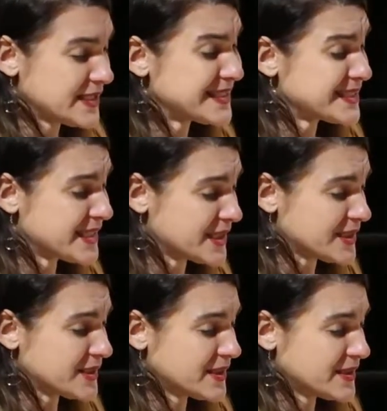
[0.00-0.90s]

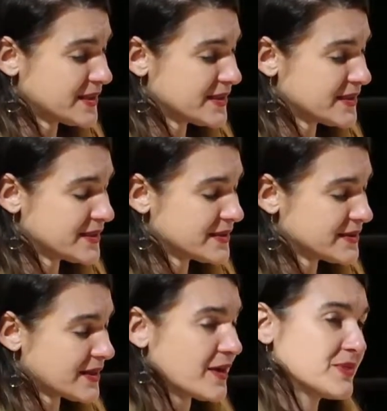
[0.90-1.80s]
Still,
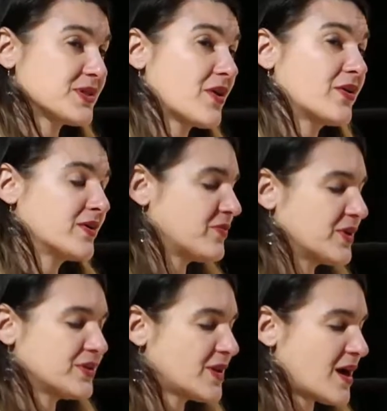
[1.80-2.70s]
I'm sorry for
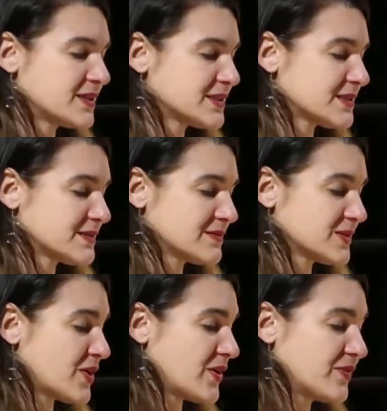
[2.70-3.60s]
your loss,
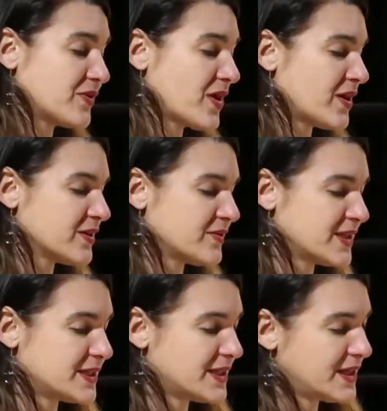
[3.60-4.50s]
sorry for all of
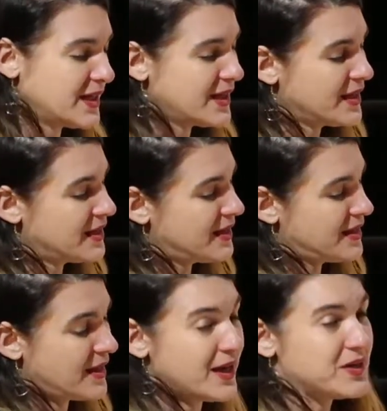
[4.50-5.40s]
it.
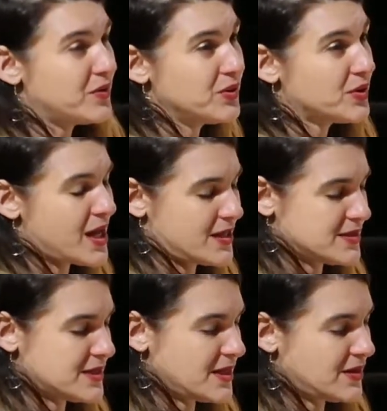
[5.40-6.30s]
I know you can't
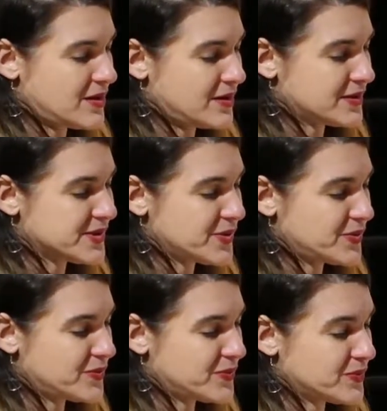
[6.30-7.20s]
stay long,
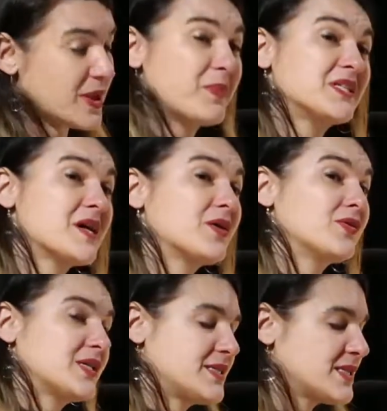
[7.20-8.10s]
so let me tell
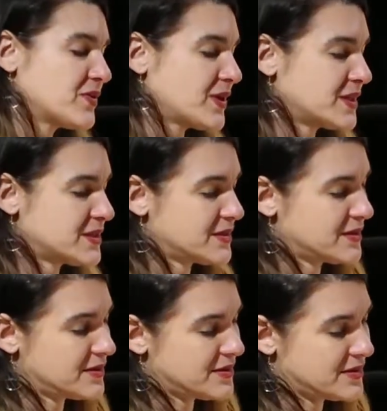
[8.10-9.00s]
you the secret.
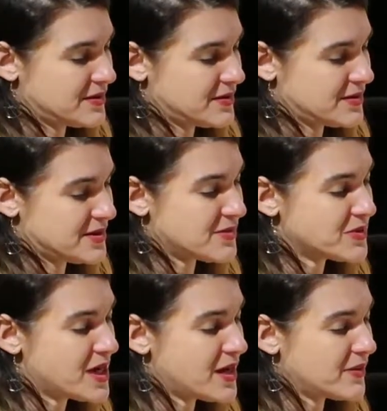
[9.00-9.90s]

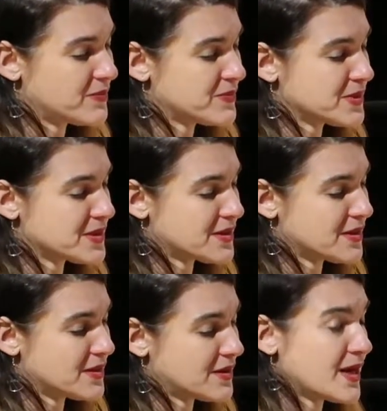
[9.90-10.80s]
Sometimes
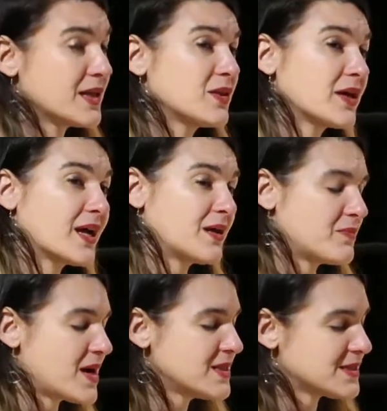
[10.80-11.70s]
I look at
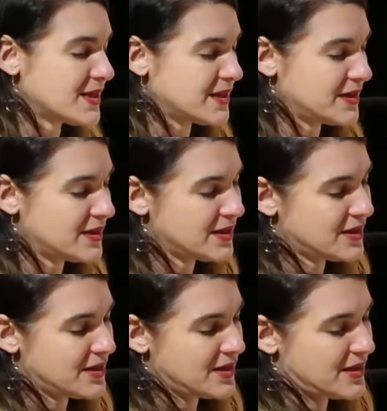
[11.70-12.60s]
my son
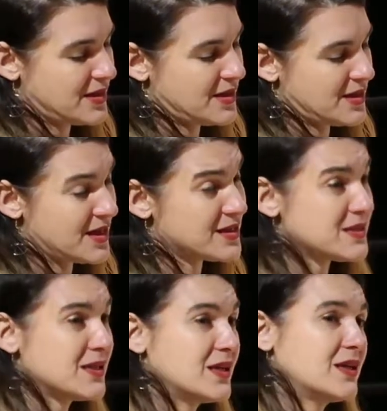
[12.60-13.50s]
and
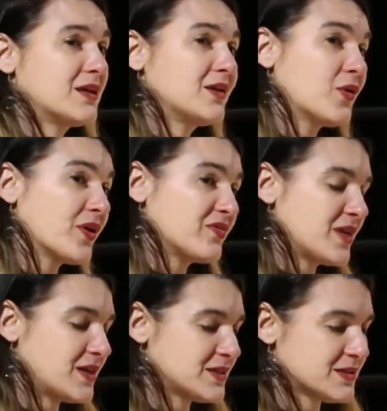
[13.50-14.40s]
see your
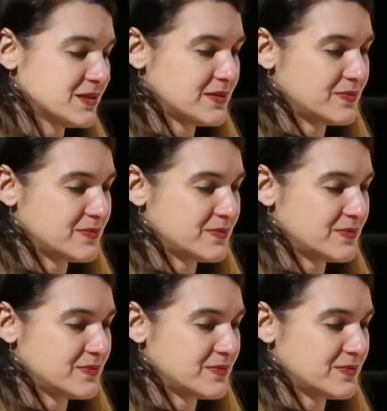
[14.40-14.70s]
face.